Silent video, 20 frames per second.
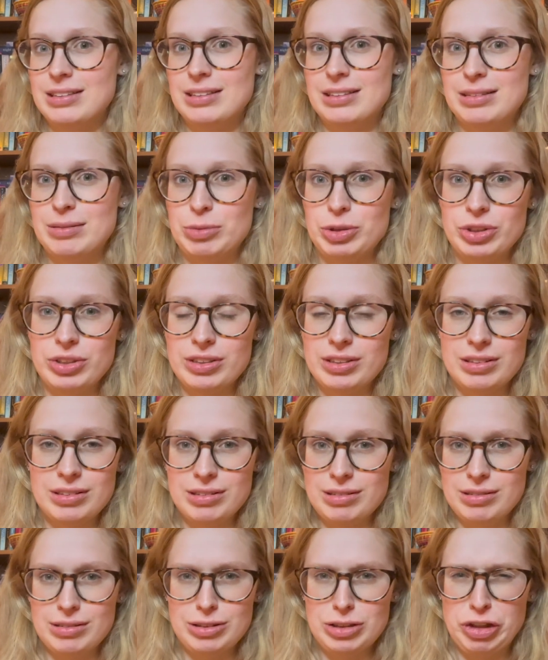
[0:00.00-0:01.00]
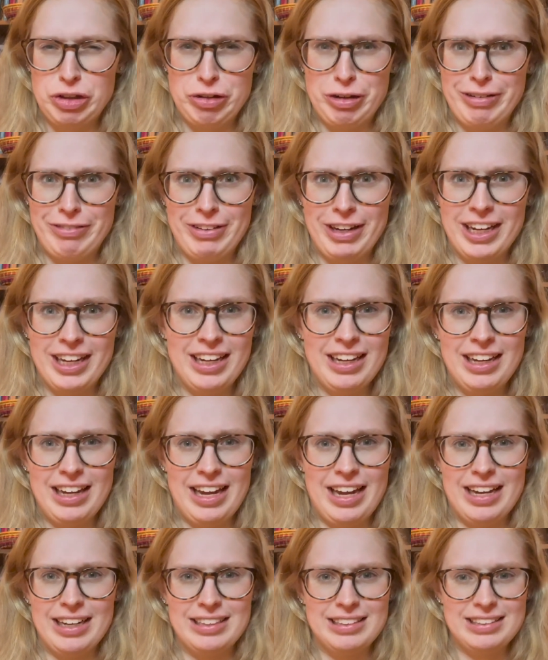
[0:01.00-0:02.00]
almost horrific
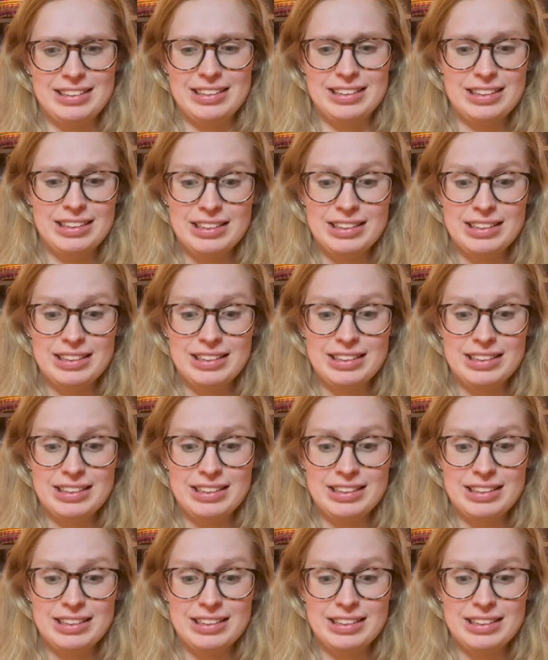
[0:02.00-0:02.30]
and